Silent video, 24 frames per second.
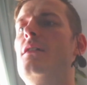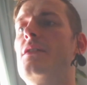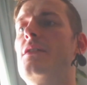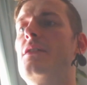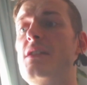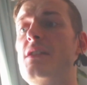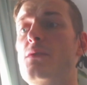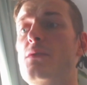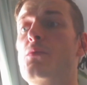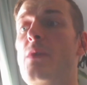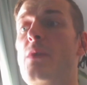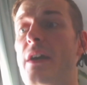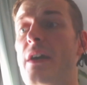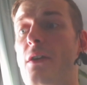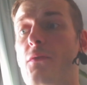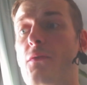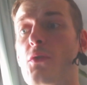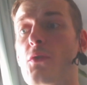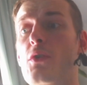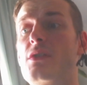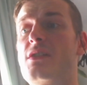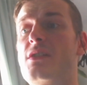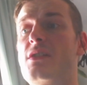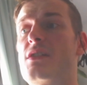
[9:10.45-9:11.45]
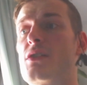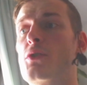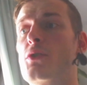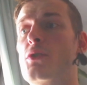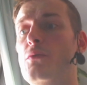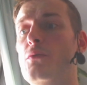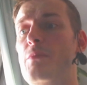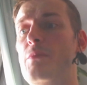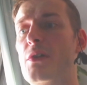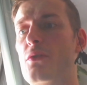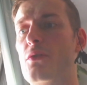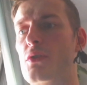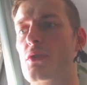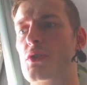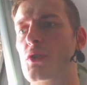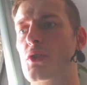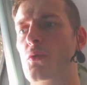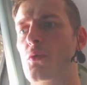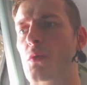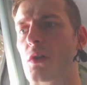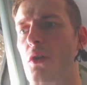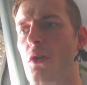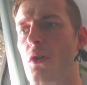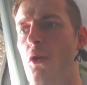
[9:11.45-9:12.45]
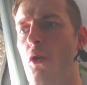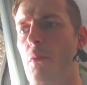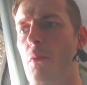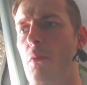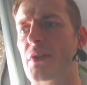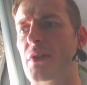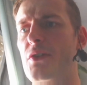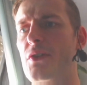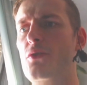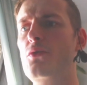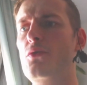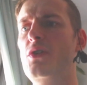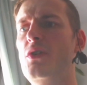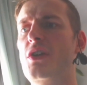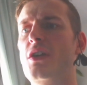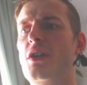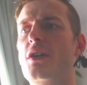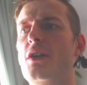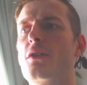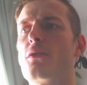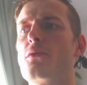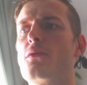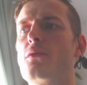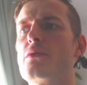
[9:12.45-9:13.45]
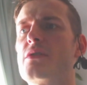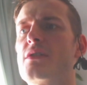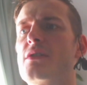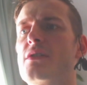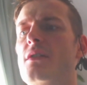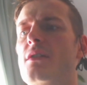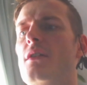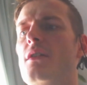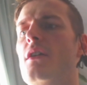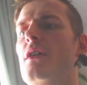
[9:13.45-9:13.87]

This way, of course, it's good because you will open new heroes.